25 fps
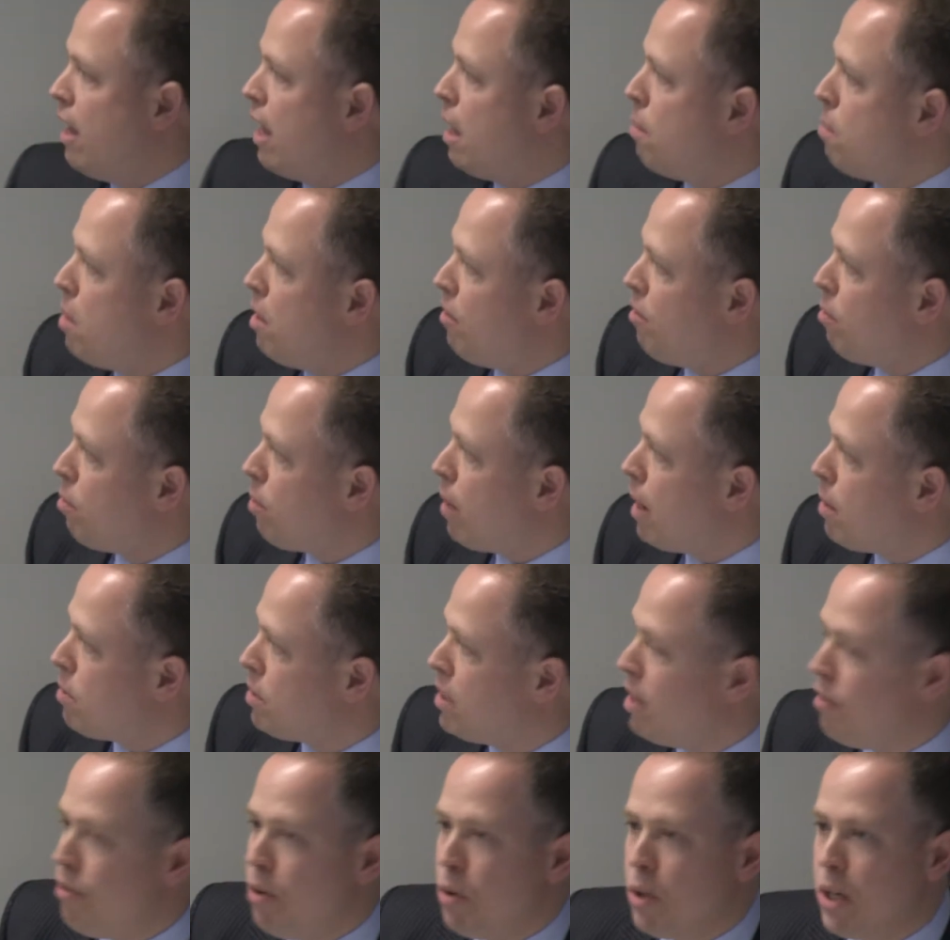If
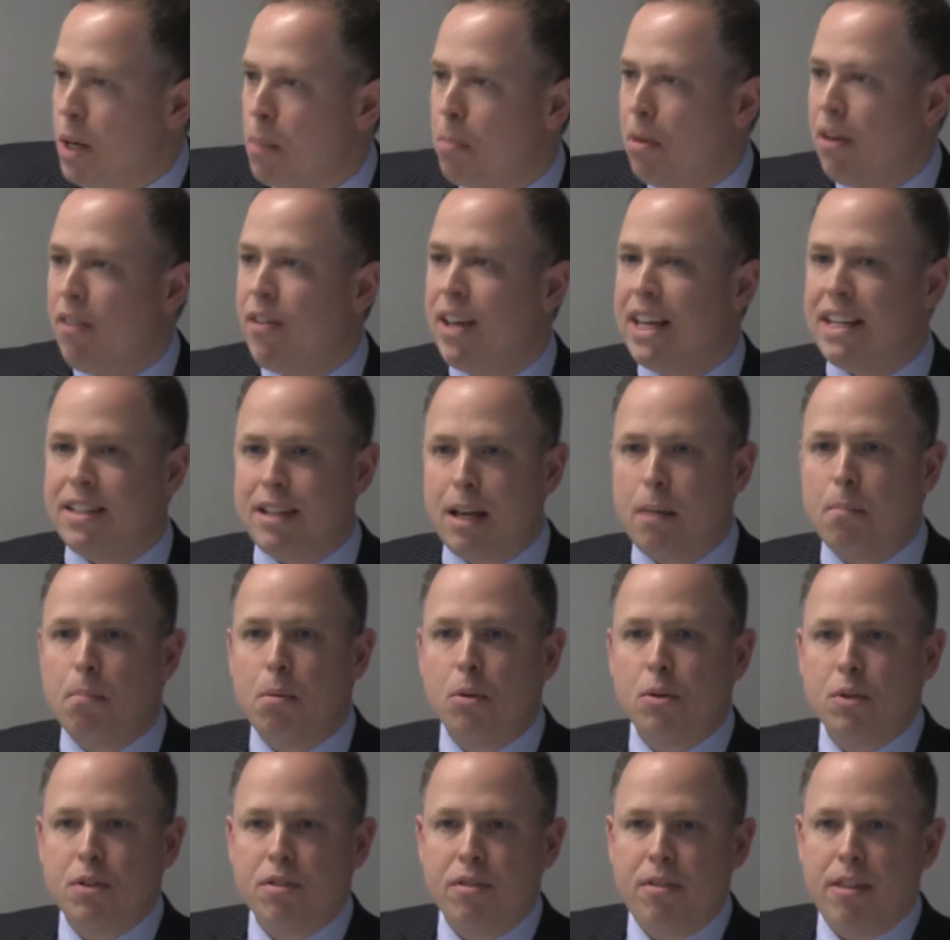perhaps give you a couple of
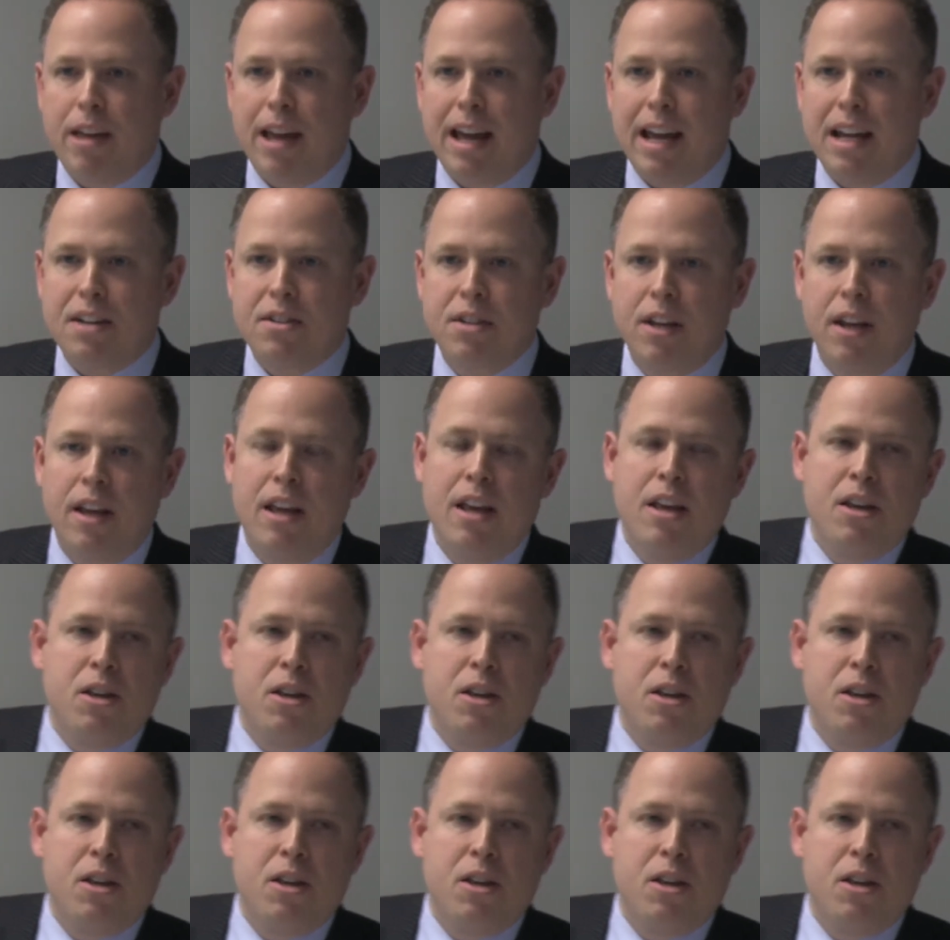examples of that,